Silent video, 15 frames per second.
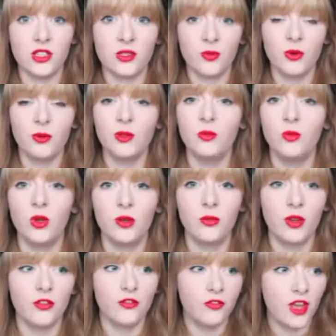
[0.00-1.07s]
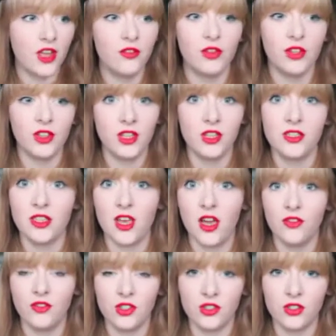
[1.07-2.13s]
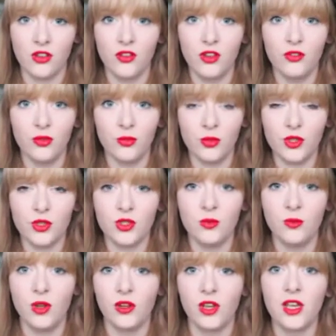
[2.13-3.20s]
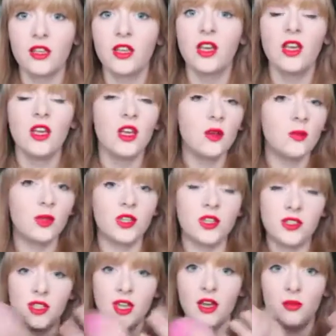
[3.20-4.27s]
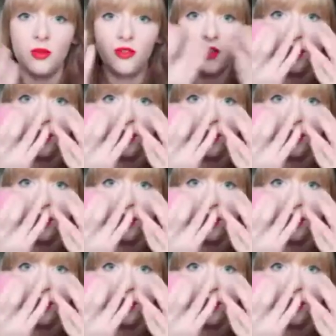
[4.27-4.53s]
It's probably one of my favourite things that I've discovered from beauty blogging, because now my